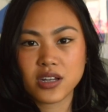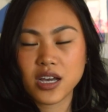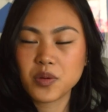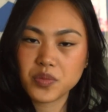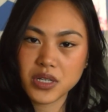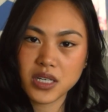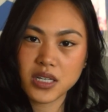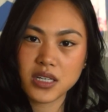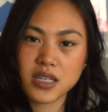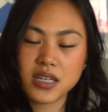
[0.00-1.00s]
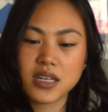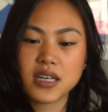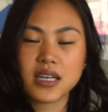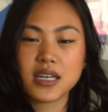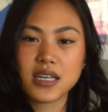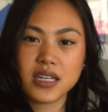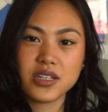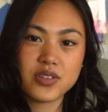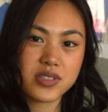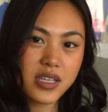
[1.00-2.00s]
company in
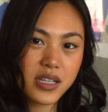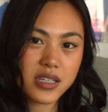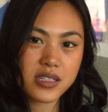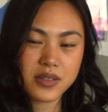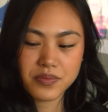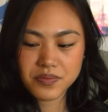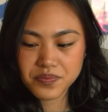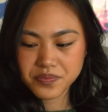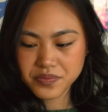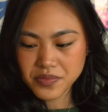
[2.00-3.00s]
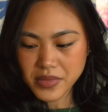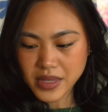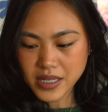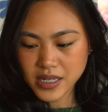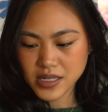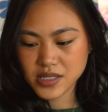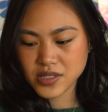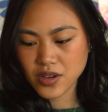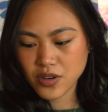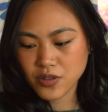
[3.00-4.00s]
New Zealand. And
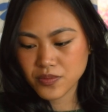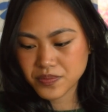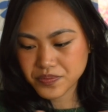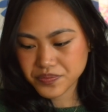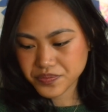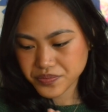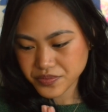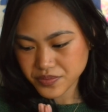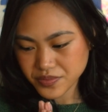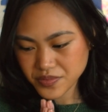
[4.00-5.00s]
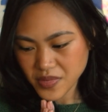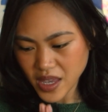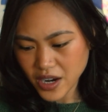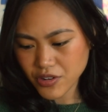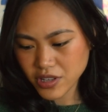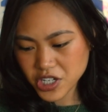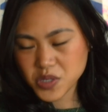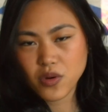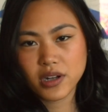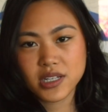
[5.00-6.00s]
so I really
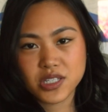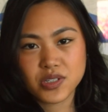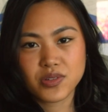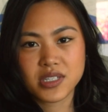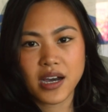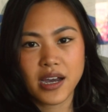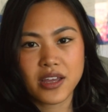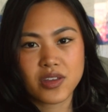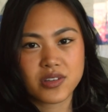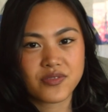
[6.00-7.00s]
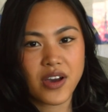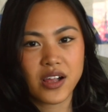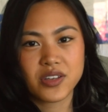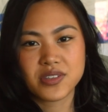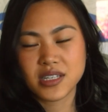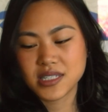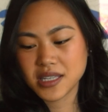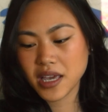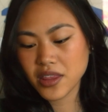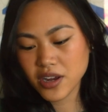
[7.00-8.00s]
just wanted to tie those values in
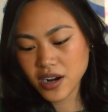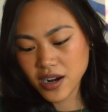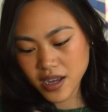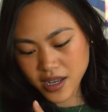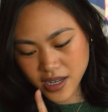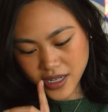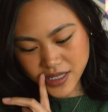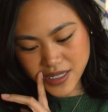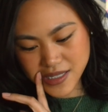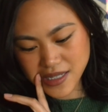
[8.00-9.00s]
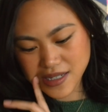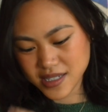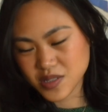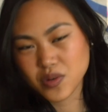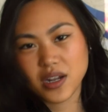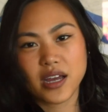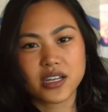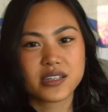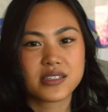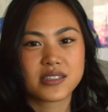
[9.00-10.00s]
together. This is what I
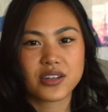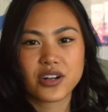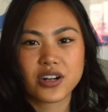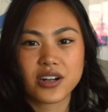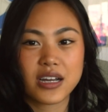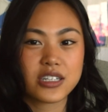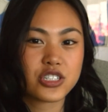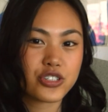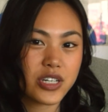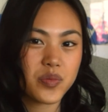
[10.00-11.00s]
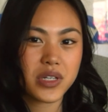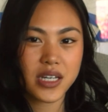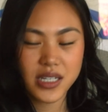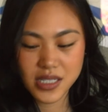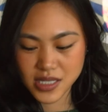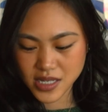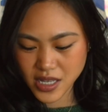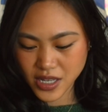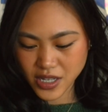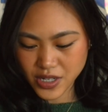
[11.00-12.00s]
consider a dream knit.
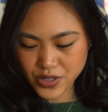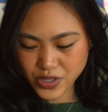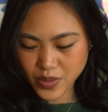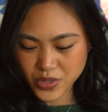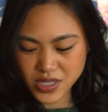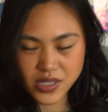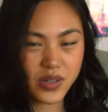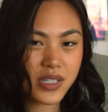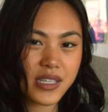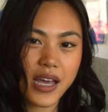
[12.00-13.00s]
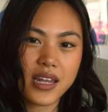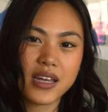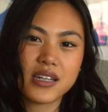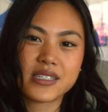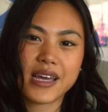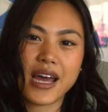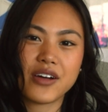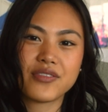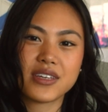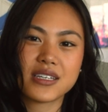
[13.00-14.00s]
So I'm just so excited to
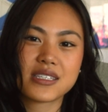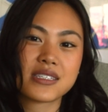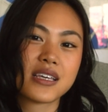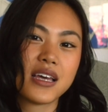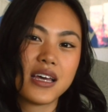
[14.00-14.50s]
have this